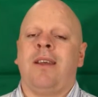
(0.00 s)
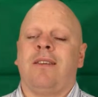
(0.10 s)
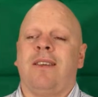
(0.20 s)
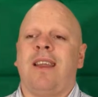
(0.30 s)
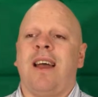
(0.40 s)

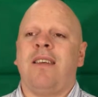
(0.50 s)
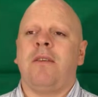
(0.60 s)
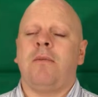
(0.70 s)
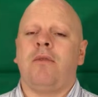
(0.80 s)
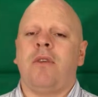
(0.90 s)
So that is
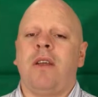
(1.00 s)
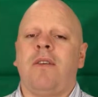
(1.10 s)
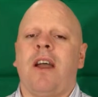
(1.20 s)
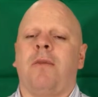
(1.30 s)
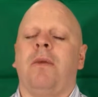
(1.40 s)
a
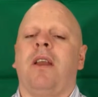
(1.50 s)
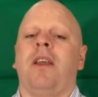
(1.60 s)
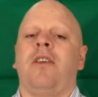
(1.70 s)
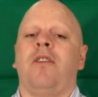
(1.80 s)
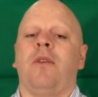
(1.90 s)
brief
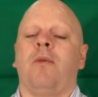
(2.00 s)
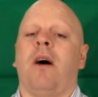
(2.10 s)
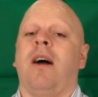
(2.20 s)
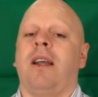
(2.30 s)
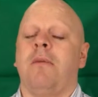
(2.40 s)
explanation of
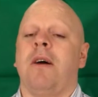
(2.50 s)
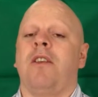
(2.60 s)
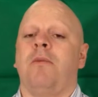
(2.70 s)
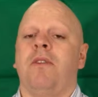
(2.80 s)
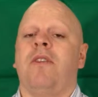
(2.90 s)
what anger
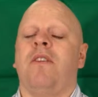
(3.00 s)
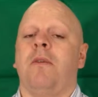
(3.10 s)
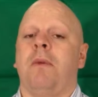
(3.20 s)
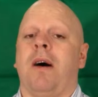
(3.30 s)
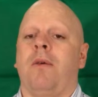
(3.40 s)
management is
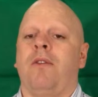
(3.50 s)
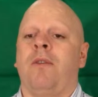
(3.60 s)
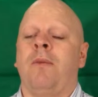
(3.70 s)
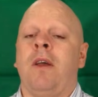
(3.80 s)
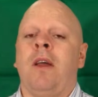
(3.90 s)
about.